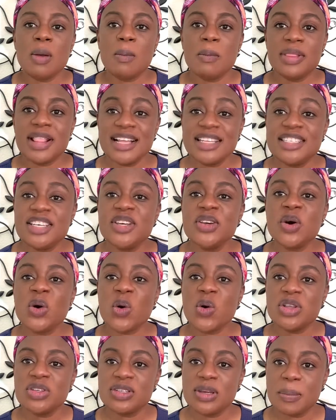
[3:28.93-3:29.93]
Let's say you're
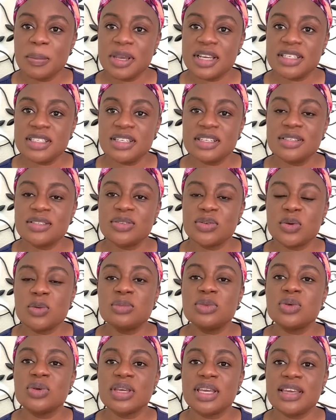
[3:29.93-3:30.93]
going to the patient's room
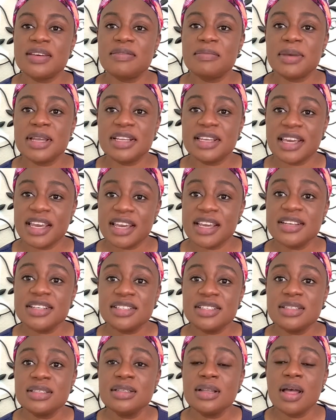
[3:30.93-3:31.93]
to give
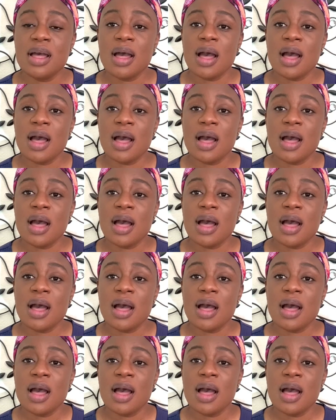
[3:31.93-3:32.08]
medication.